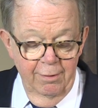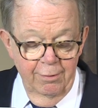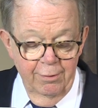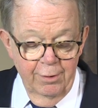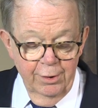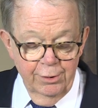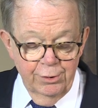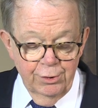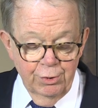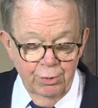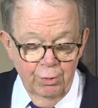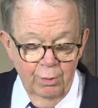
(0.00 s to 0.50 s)

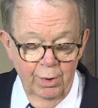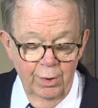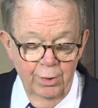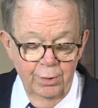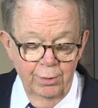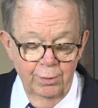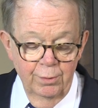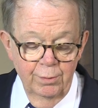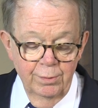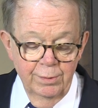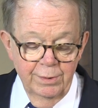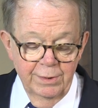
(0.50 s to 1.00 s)
The
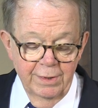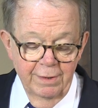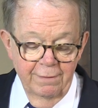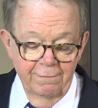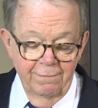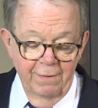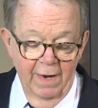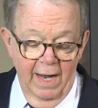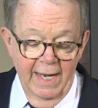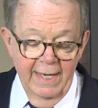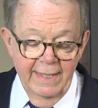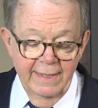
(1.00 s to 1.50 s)
true
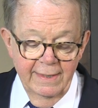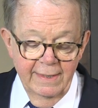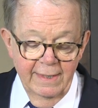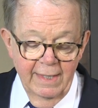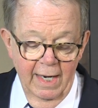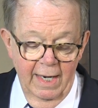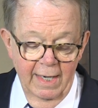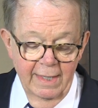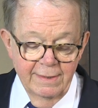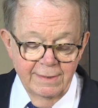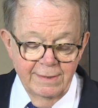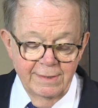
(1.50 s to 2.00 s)
divine
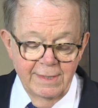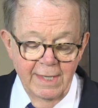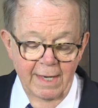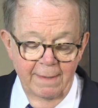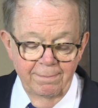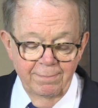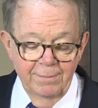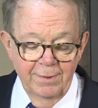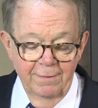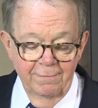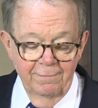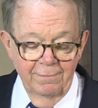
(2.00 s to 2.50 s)

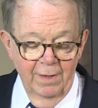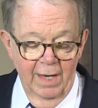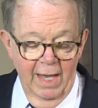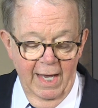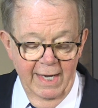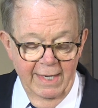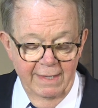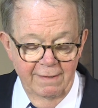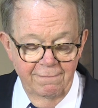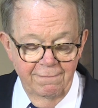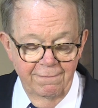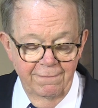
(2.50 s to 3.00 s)
concept of
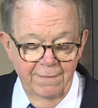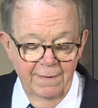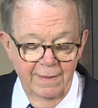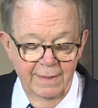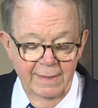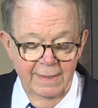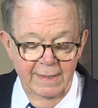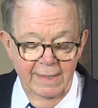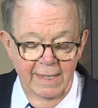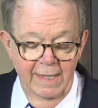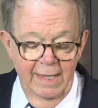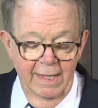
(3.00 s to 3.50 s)
life
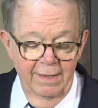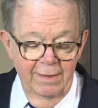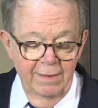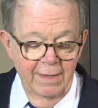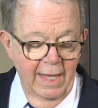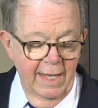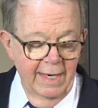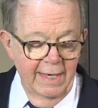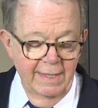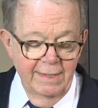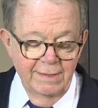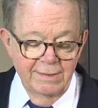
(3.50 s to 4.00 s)

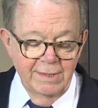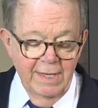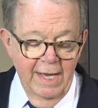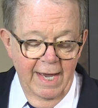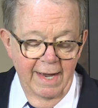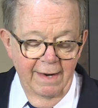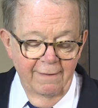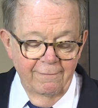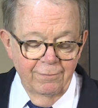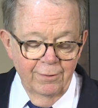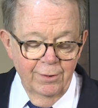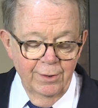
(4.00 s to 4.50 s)
that is
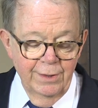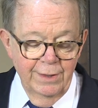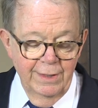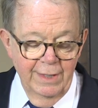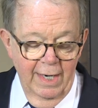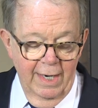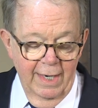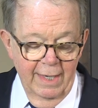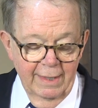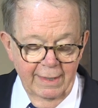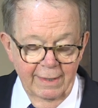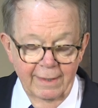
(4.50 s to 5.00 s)
ever
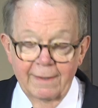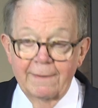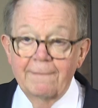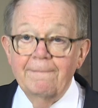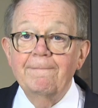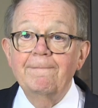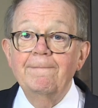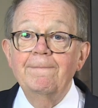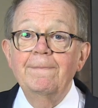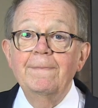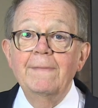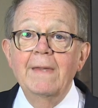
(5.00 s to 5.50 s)
young,
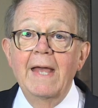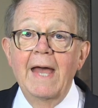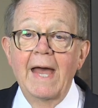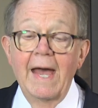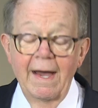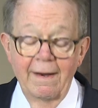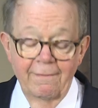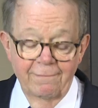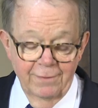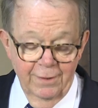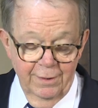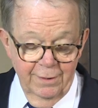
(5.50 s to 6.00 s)

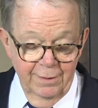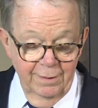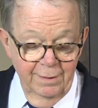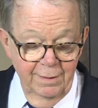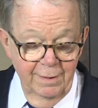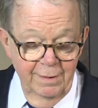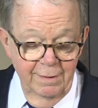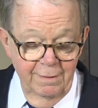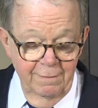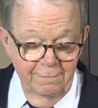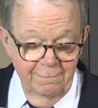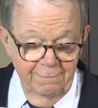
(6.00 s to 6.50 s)
ever
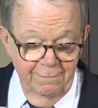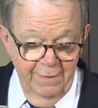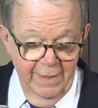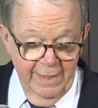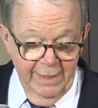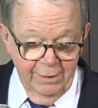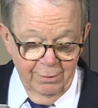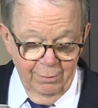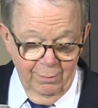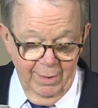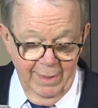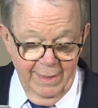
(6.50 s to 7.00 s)

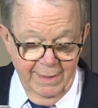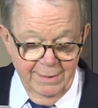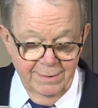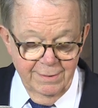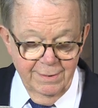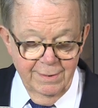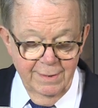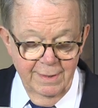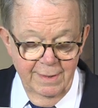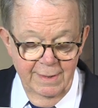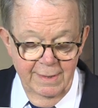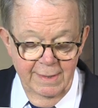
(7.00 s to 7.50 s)

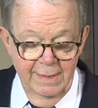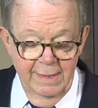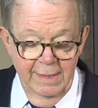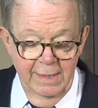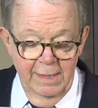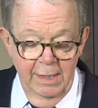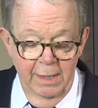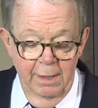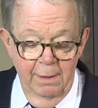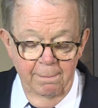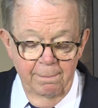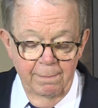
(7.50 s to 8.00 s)
vigorous,
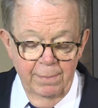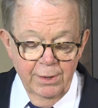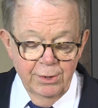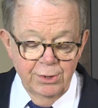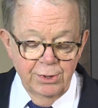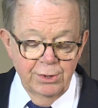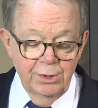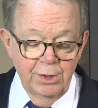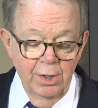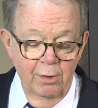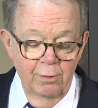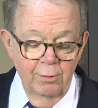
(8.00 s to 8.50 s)

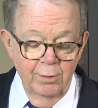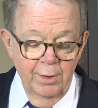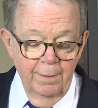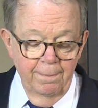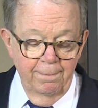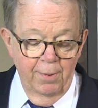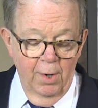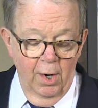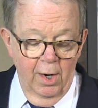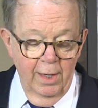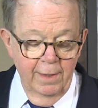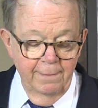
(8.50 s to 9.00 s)
bestowed
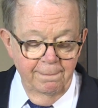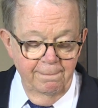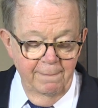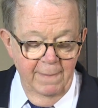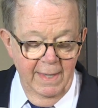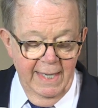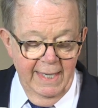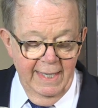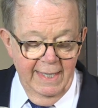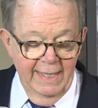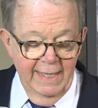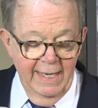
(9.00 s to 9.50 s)
upon
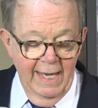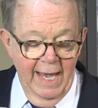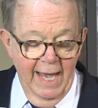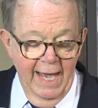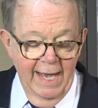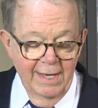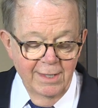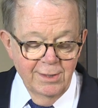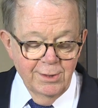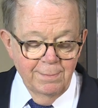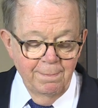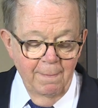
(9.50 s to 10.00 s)
me
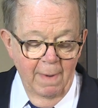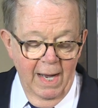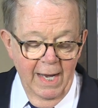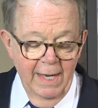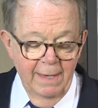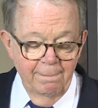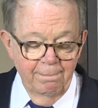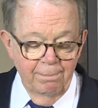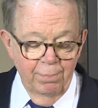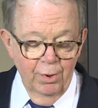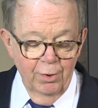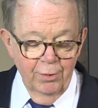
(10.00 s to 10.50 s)
as
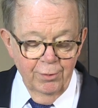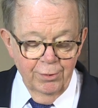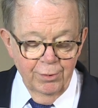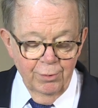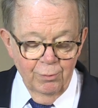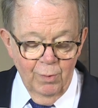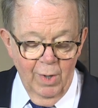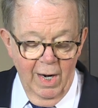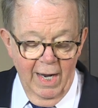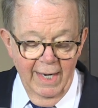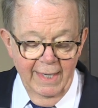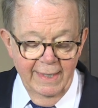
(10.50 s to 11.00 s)
my
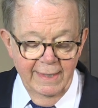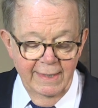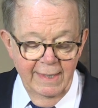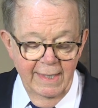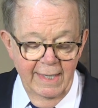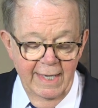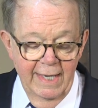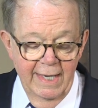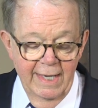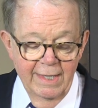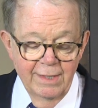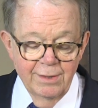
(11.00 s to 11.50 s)
birthright
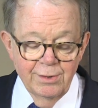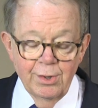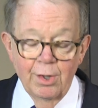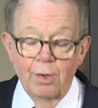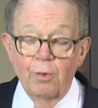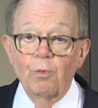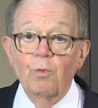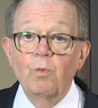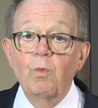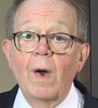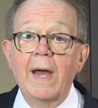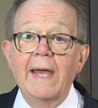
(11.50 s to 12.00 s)
is
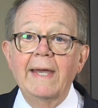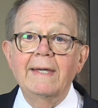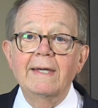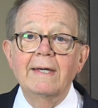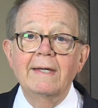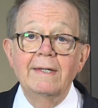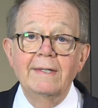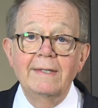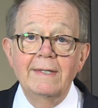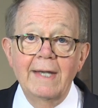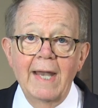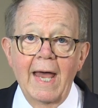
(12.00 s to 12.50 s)

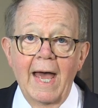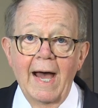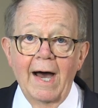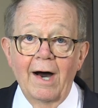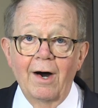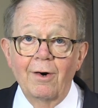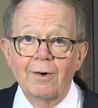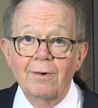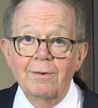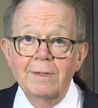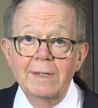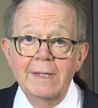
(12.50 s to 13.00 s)
awakened
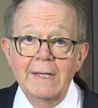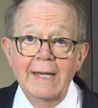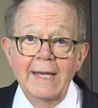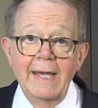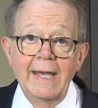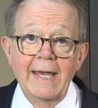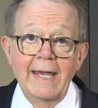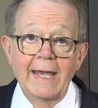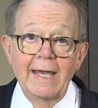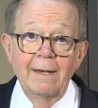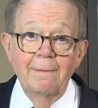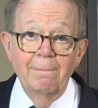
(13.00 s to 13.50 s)
now
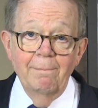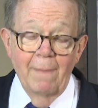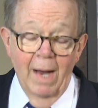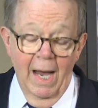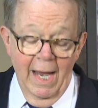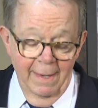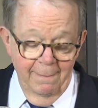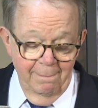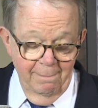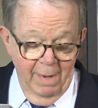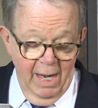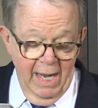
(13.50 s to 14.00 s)
in
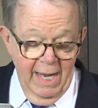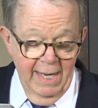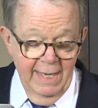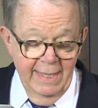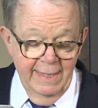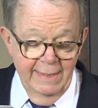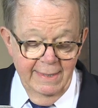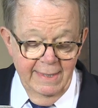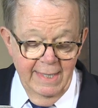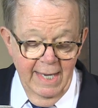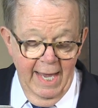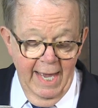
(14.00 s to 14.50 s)
my
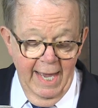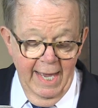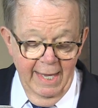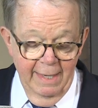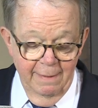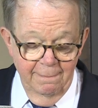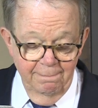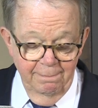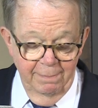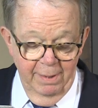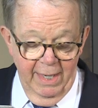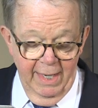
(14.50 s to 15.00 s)
mind
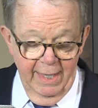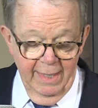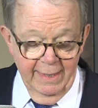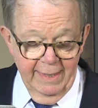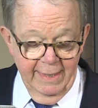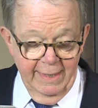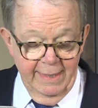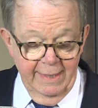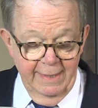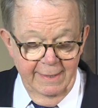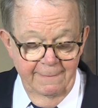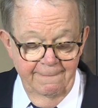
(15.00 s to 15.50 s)
and
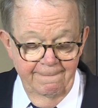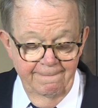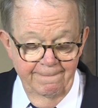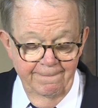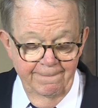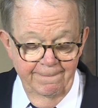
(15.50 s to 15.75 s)
body.